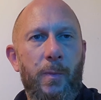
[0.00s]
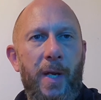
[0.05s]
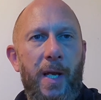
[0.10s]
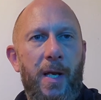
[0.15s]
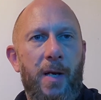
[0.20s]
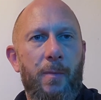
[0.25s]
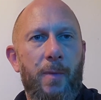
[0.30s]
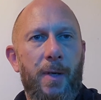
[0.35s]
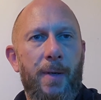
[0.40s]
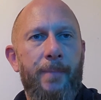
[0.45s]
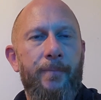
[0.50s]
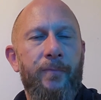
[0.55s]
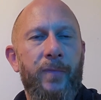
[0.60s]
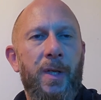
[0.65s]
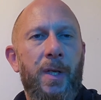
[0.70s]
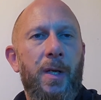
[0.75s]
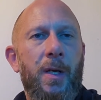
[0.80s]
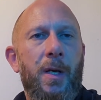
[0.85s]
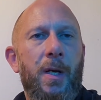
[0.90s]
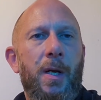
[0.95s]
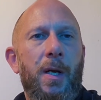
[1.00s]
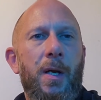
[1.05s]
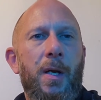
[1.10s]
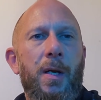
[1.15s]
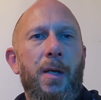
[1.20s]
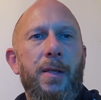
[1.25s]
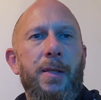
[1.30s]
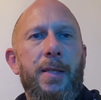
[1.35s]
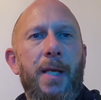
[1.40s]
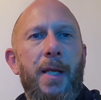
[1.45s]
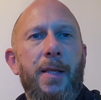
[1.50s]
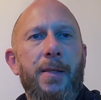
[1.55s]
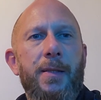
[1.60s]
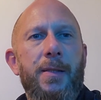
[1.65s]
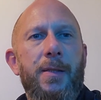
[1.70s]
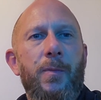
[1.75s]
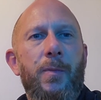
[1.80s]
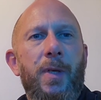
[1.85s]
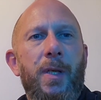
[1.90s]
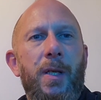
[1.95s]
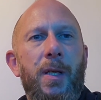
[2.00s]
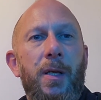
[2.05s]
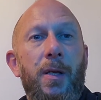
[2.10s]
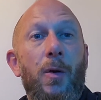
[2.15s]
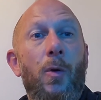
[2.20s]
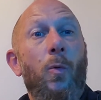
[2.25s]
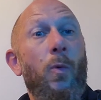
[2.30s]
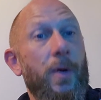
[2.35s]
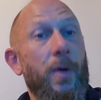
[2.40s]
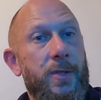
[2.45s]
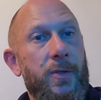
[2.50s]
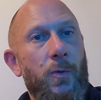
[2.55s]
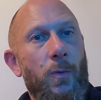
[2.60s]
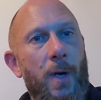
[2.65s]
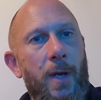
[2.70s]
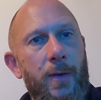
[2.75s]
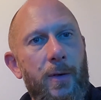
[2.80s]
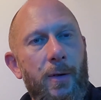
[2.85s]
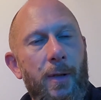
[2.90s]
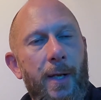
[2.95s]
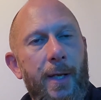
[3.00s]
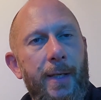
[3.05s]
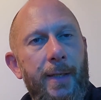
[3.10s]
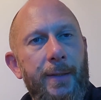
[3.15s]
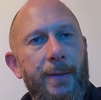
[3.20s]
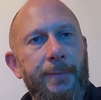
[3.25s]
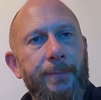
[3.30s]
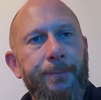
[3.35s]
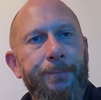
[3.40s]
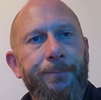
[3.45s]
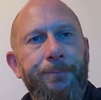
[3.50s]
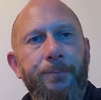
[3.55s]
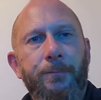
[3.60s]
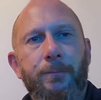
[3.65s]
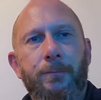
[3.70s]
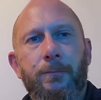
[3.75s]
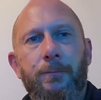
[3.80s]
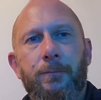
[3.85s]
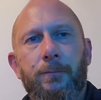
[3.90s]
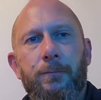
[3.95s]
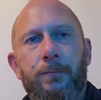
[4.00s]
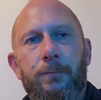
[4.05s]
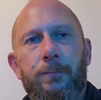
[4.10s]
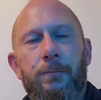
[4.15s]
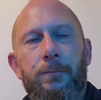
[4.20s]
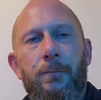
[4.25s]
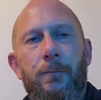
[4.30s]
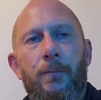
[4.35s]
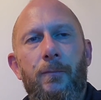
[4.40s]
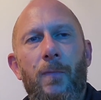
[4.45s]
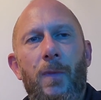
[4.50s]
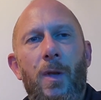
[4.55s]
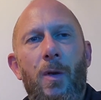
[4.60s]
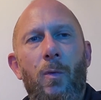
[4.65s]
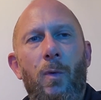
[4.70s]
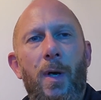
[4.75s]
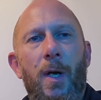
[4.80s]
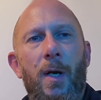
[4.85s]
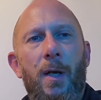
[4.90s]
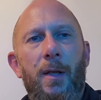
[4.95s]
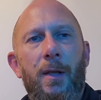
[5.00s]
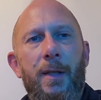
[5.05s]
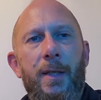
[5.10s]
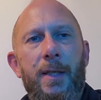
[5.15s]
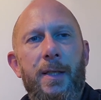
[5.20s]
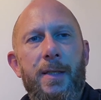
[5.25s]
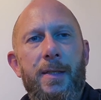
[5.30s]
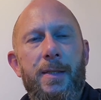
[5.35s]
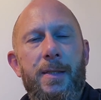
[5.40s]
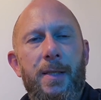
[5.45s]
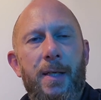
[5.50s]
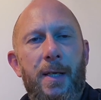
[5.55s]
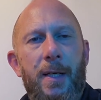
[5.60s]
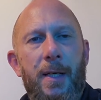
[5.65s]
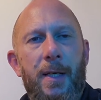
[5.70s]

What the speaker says: Panama, tends to be, what's the weather like? Well, it's